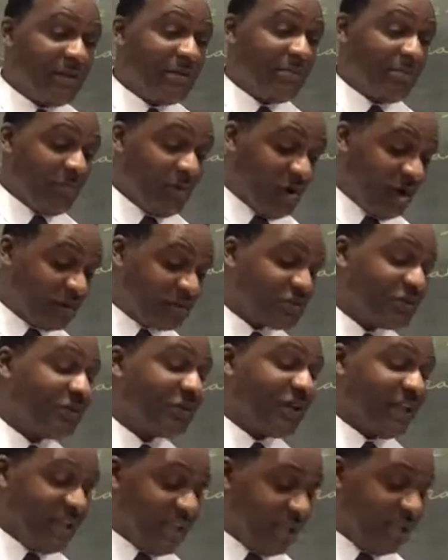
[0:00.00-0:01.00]

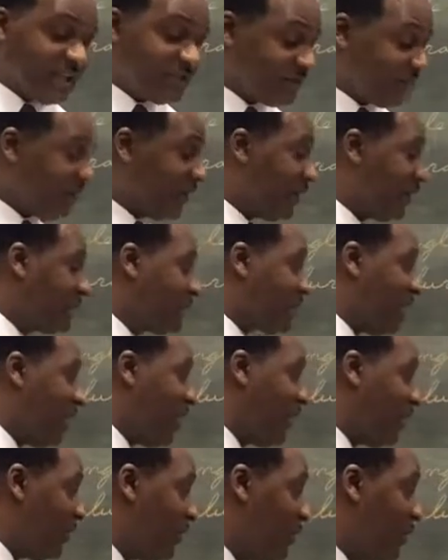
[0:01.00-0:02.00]
Marshall is very
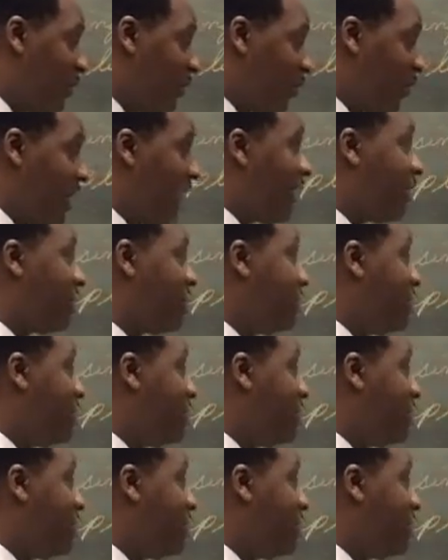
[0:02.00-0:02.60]
tall. Why are we